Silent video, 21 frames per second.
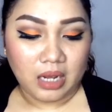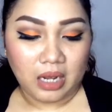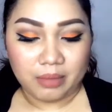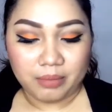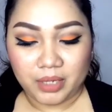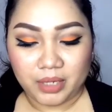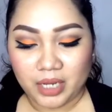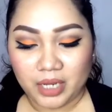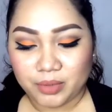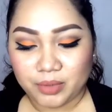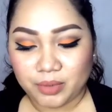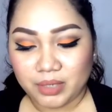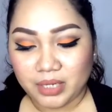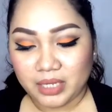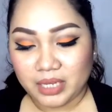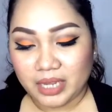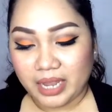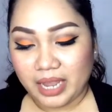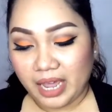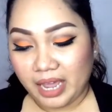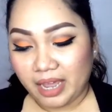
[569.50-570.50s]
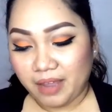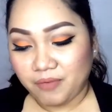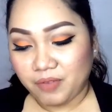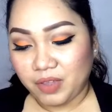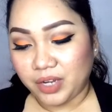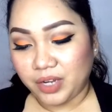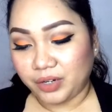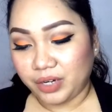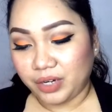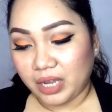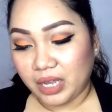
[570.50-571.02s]
The next one that I have
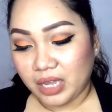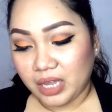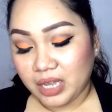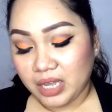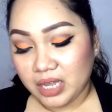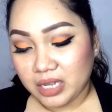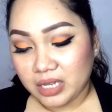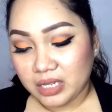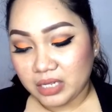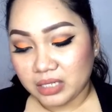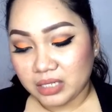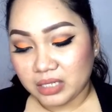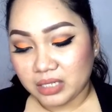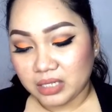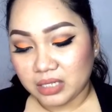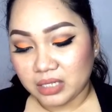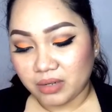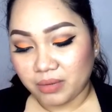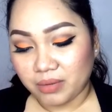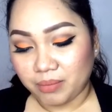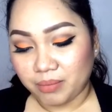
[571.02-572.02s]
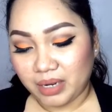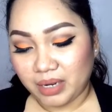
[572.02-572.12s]
here is